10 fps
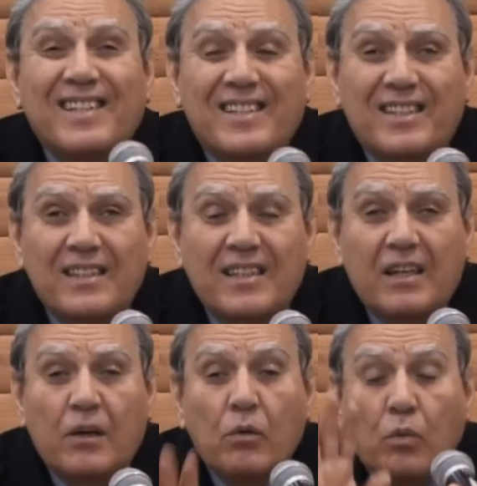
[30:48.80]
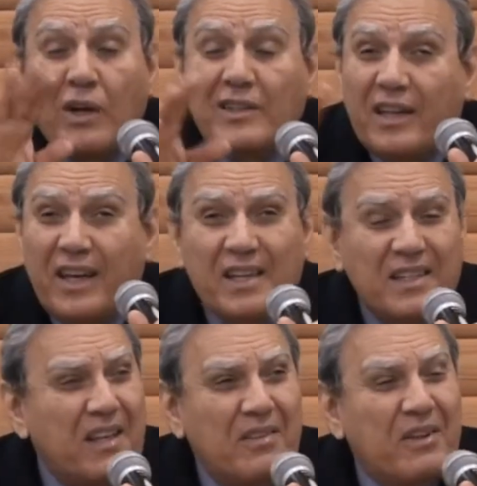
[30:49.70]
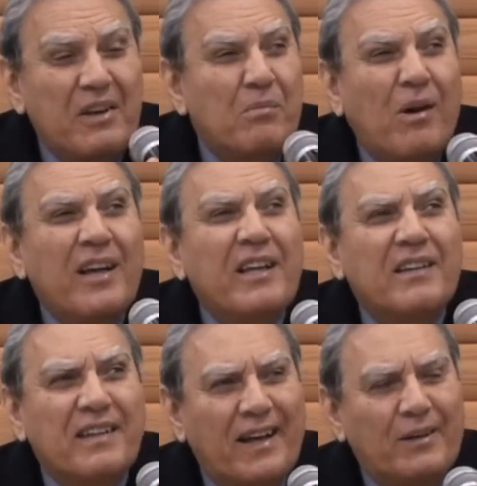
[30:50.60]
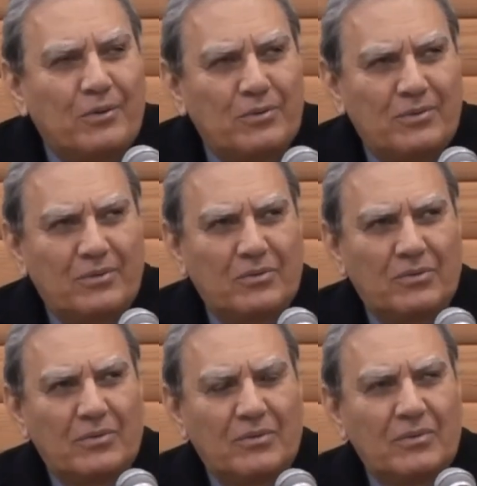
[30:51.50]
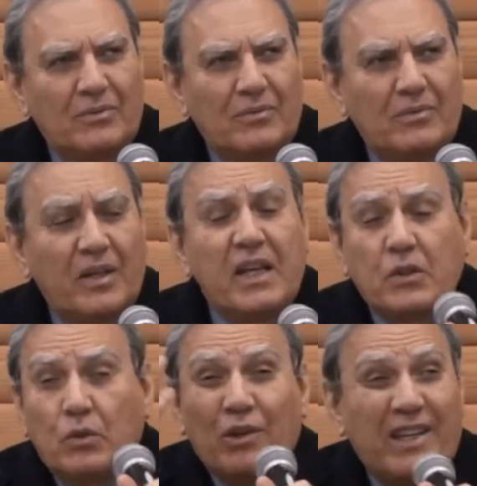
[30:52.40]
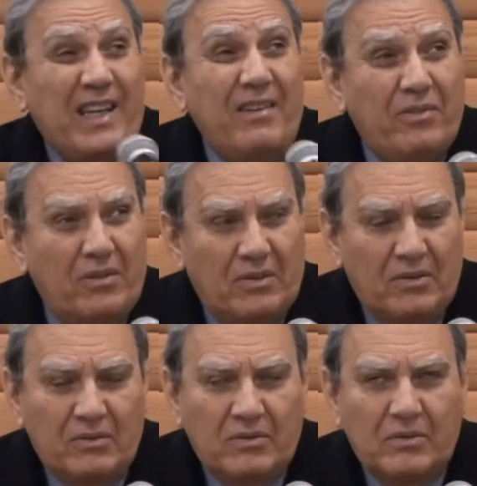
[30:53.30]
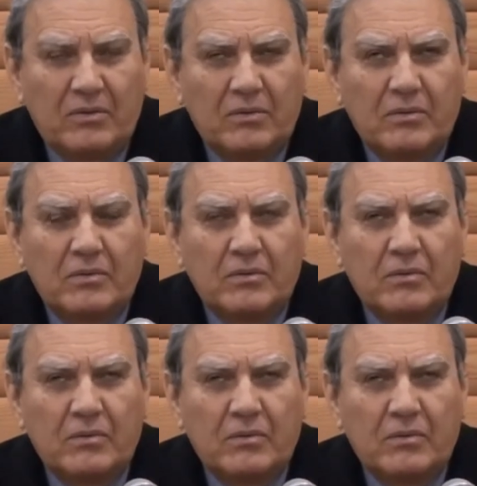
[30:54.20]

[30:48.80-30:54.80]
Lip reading: But this is what is in their mind now. It's all evil.